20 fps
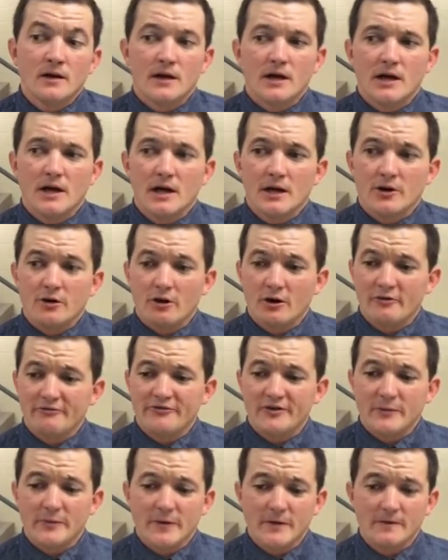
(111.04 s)
Carter
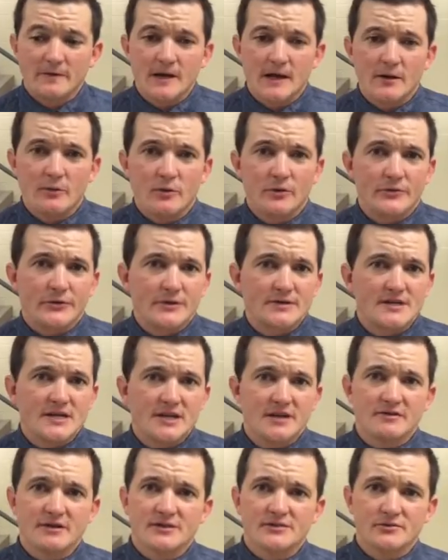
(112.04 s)
Phippen at
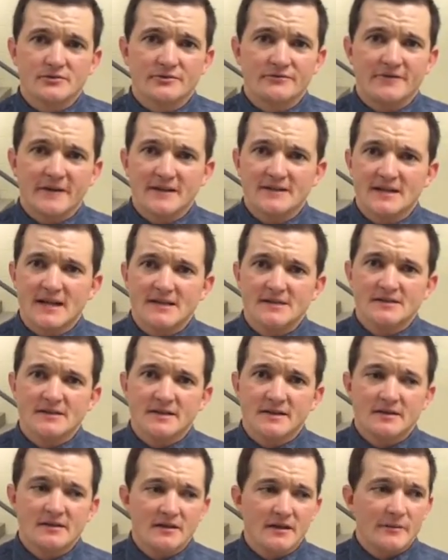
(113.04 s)
113 wrestled
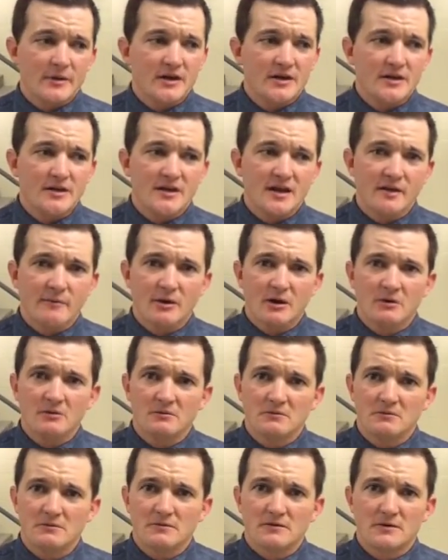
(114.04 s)
fantastic. I mean, he came
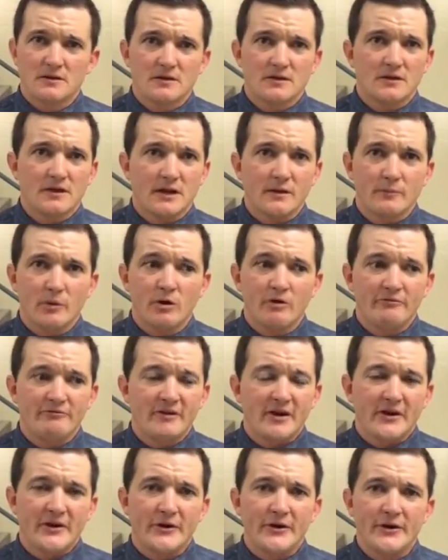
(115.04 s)
out like a ball of
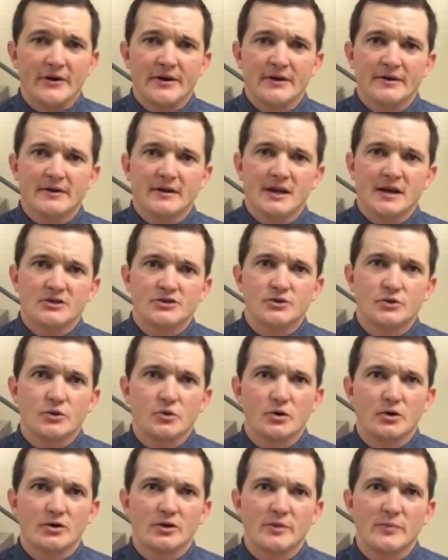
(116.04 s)
fire and got
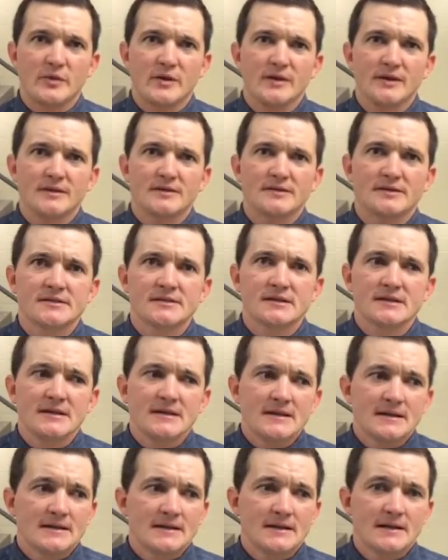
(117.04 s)
two early pins
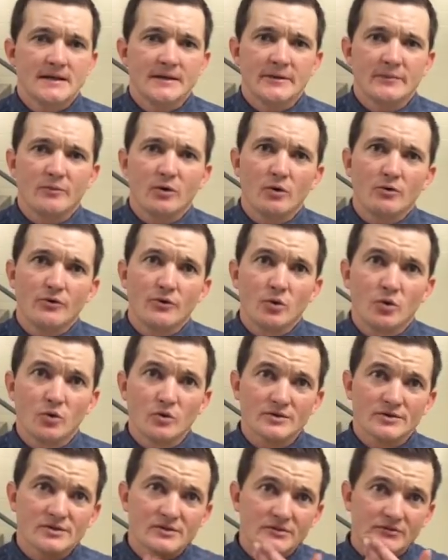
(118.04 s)
in both
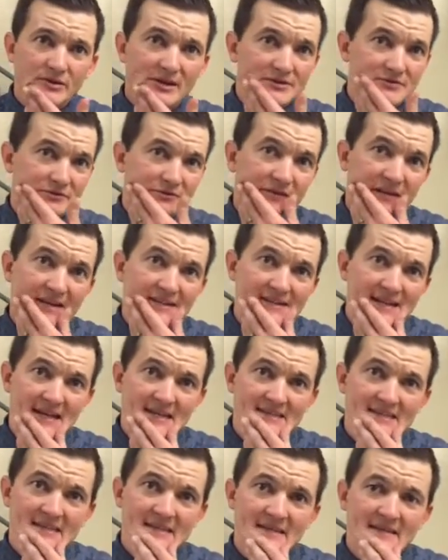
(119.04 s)
duels, wrestled
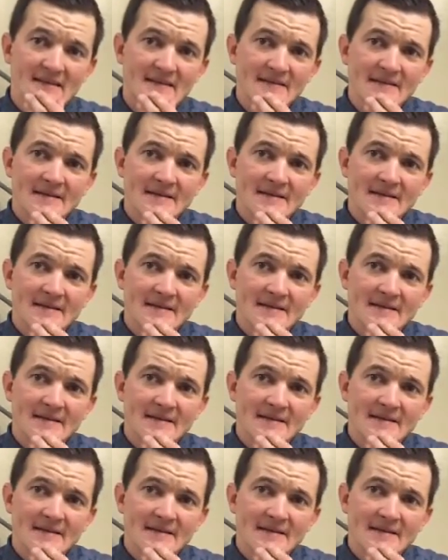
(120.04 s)
fantastic.